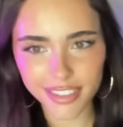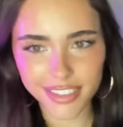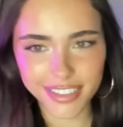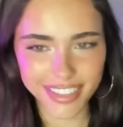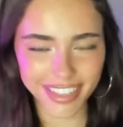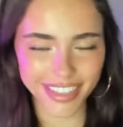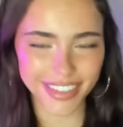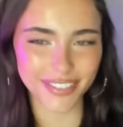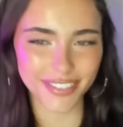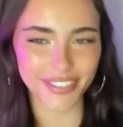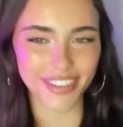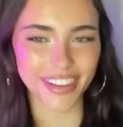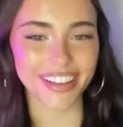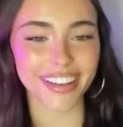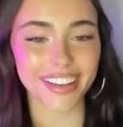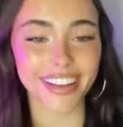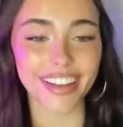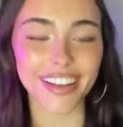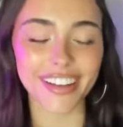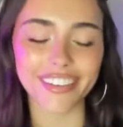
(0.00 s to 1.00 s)
freaking
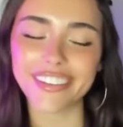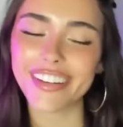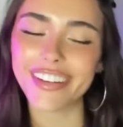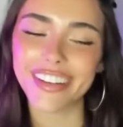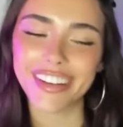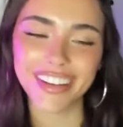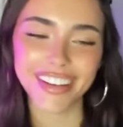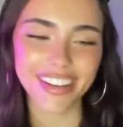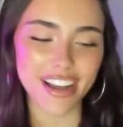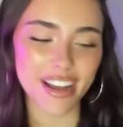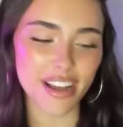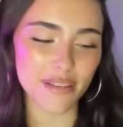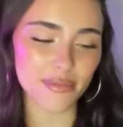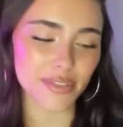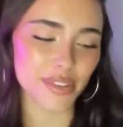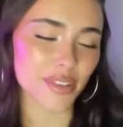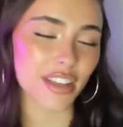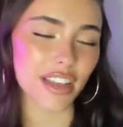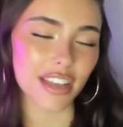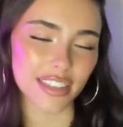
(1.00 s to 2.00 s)
out. Um, so,
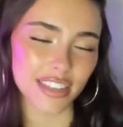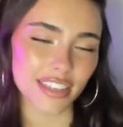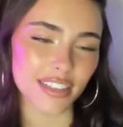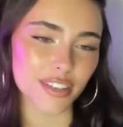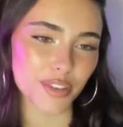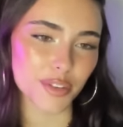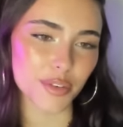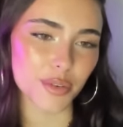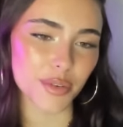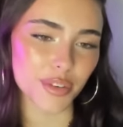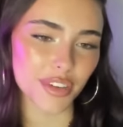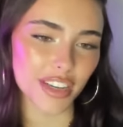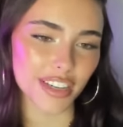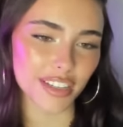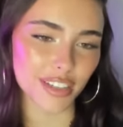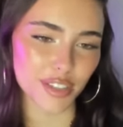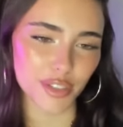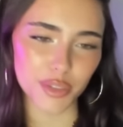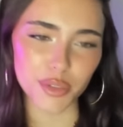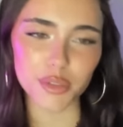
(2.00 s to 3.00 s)
yes, I do. I
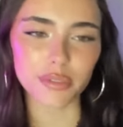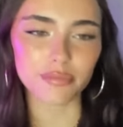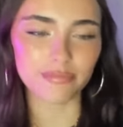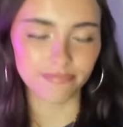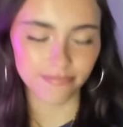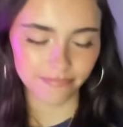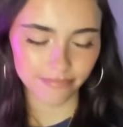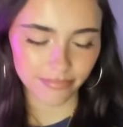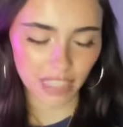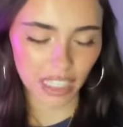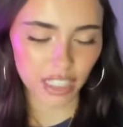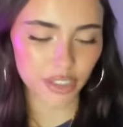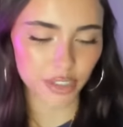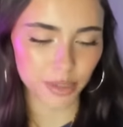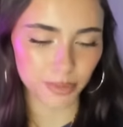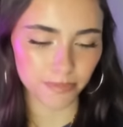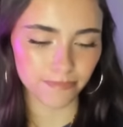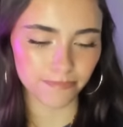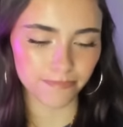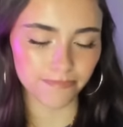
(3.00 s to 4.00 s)
do. I do.
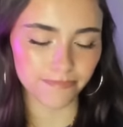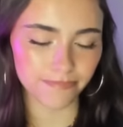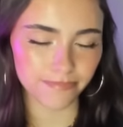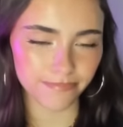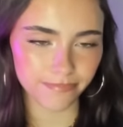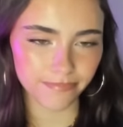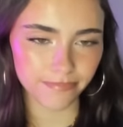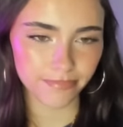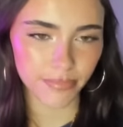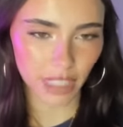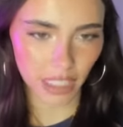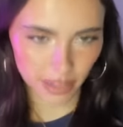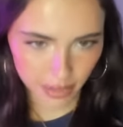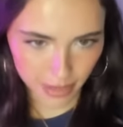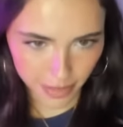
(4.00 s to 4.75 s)
Yes.